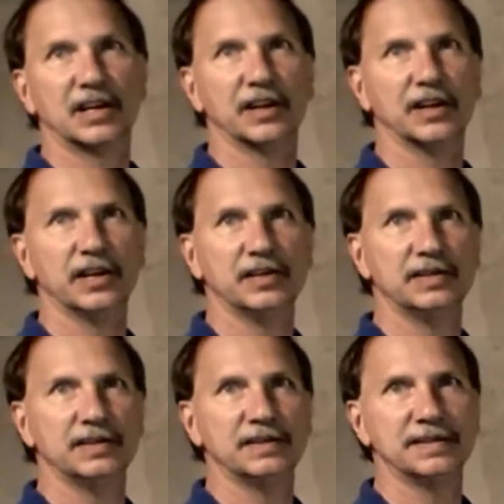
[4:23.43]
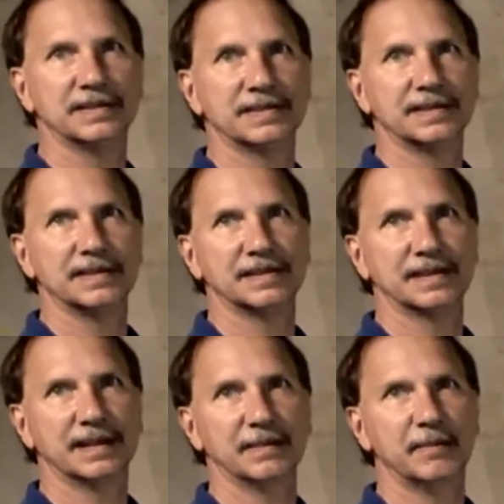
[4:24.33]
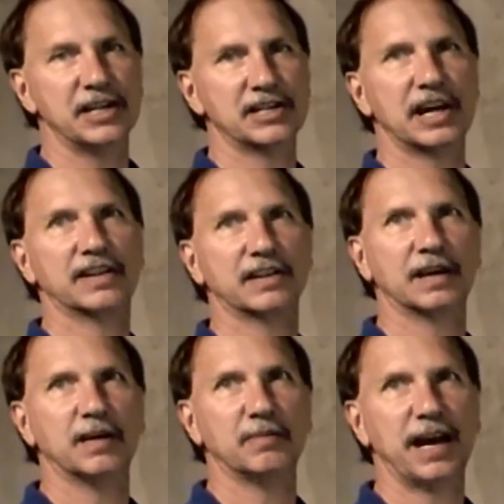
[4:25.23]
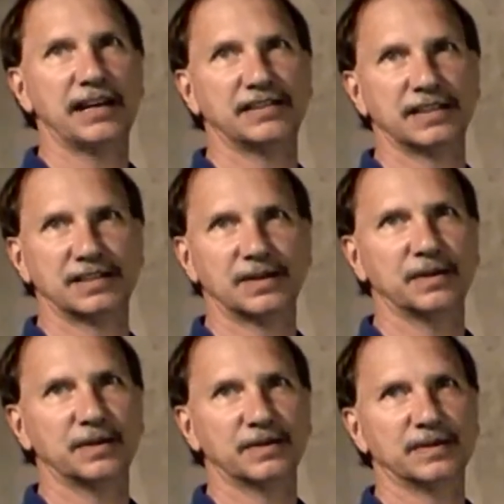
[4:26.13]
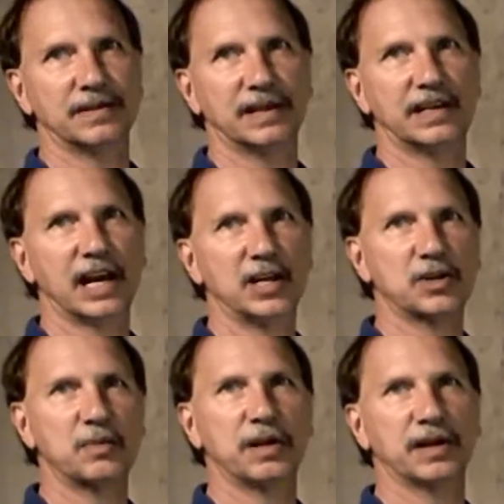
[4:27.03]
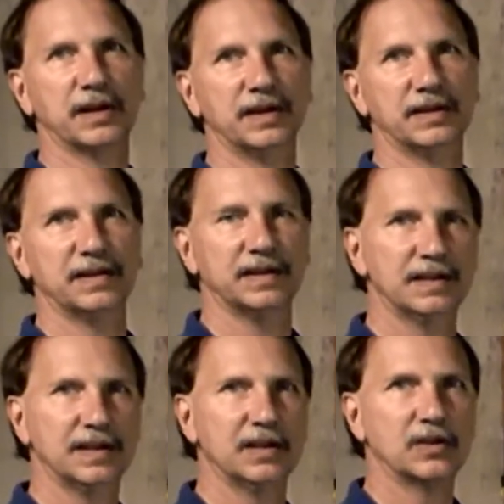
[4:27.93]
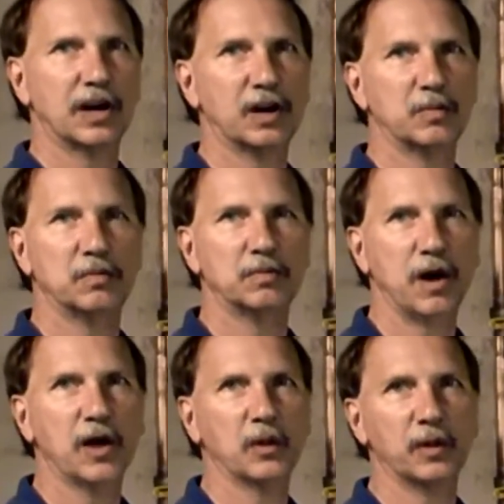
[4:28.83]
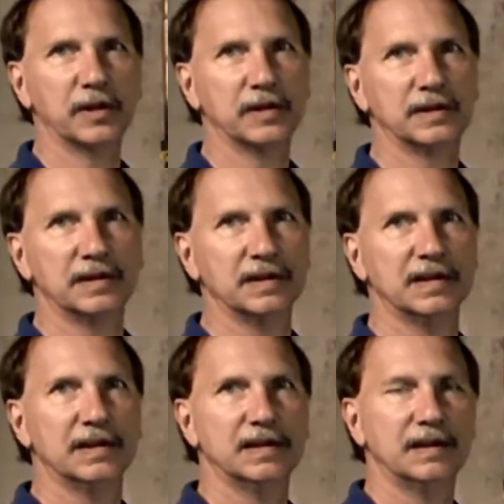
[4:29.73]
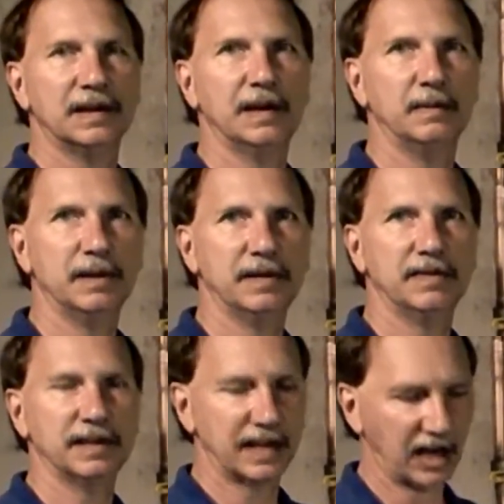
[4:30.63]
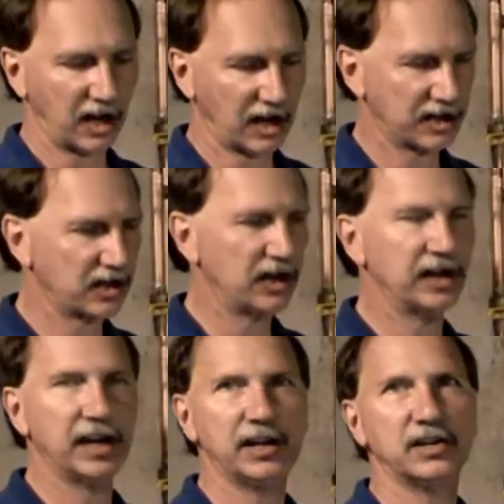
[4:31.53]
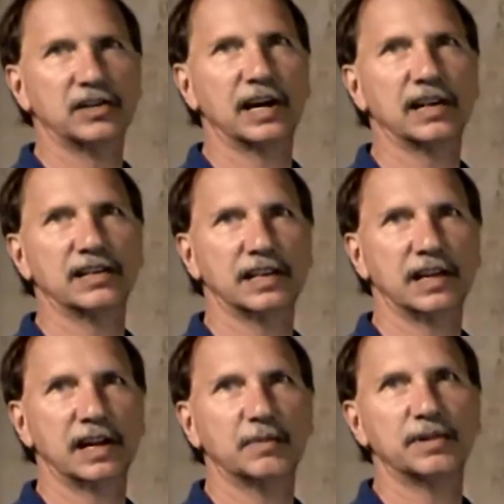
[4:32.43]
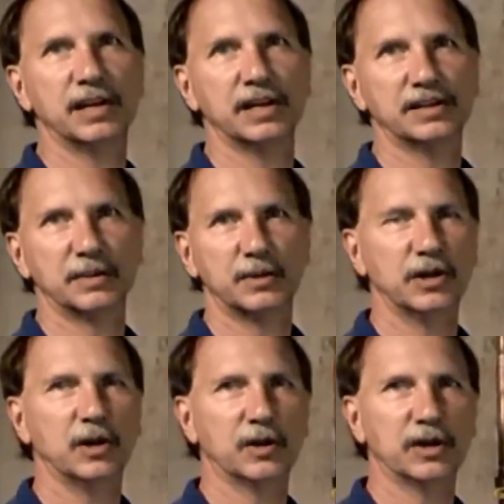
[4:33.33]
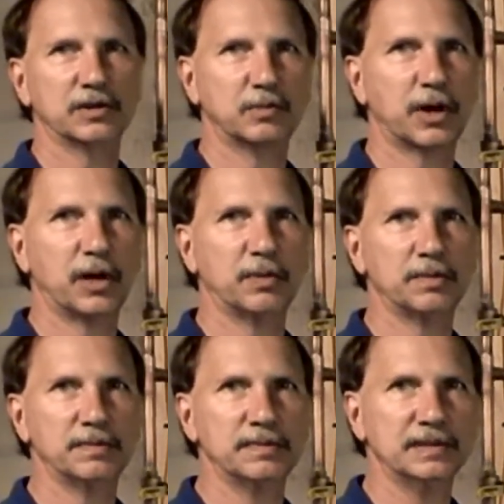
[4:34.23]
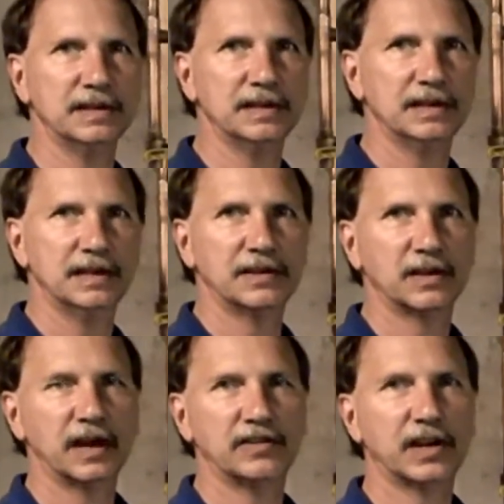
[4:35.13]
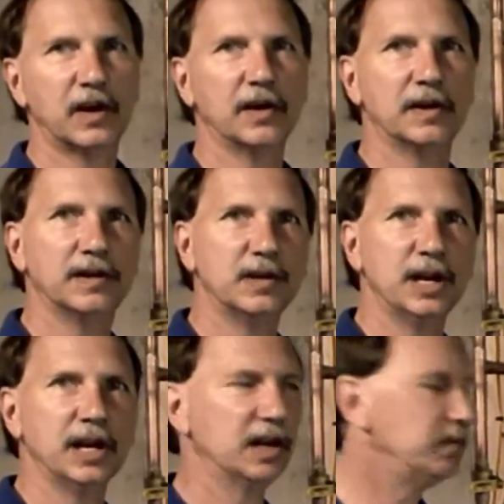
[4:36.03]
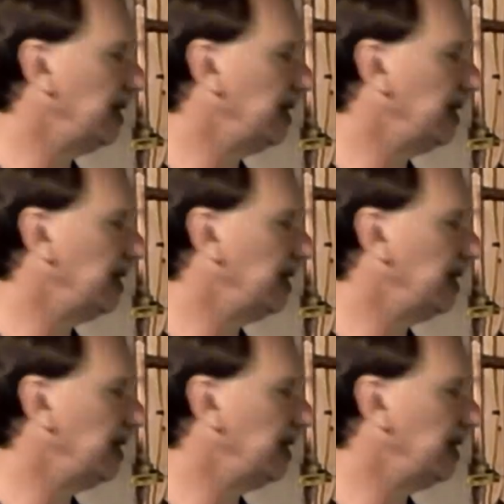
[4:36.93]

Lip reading: clean, then it means nothing got past it, so the tank should be clean. So I don't bother with it. I mean, if it got a lot of dirt in there, you'd start seeing it upstairs, and we'd know there's a problem. So I'd say on a yearly